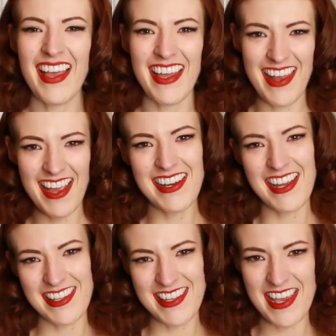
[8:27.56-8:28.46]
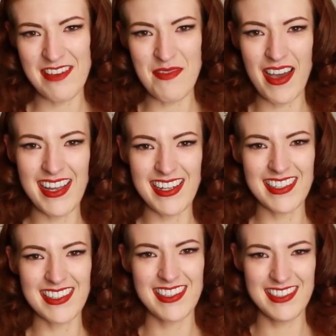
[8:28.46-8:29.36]
and I know that in my
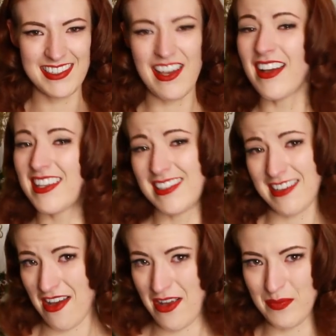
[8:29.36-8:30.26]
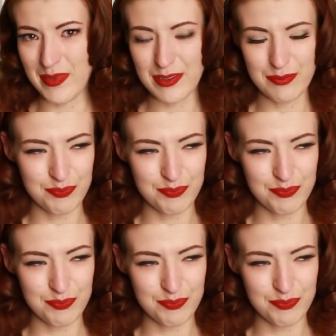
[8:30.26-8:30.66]
darkest times,